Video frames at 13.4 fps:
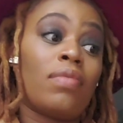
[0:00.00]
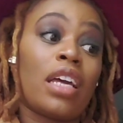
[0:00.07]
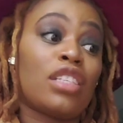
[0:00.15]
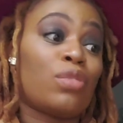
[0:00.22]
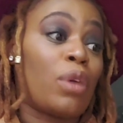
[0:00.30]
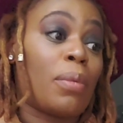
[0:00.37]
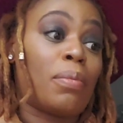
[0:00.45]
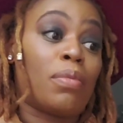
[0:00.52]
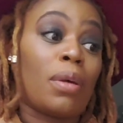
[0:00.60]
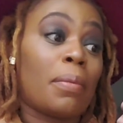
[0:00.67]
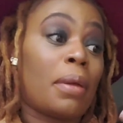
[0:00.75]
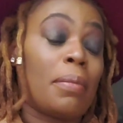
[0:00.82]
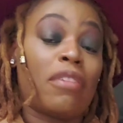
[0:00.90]
That's the way,
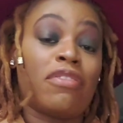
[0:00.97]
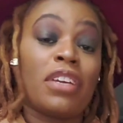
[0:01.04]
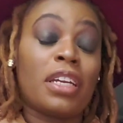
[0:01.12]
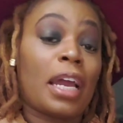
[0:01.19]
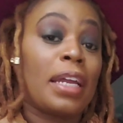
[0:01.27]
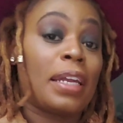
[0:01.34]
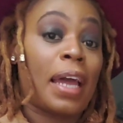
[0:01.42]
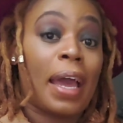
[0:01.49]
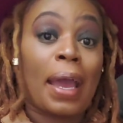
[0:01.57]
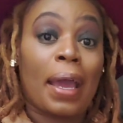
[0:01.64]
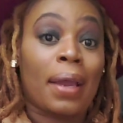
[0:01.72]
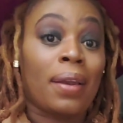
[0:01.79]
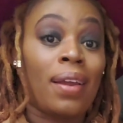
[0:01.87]
I mean, my feet ain't
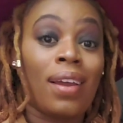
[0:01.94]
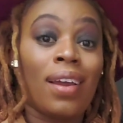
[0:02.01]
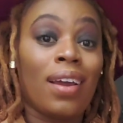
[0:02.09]
lying.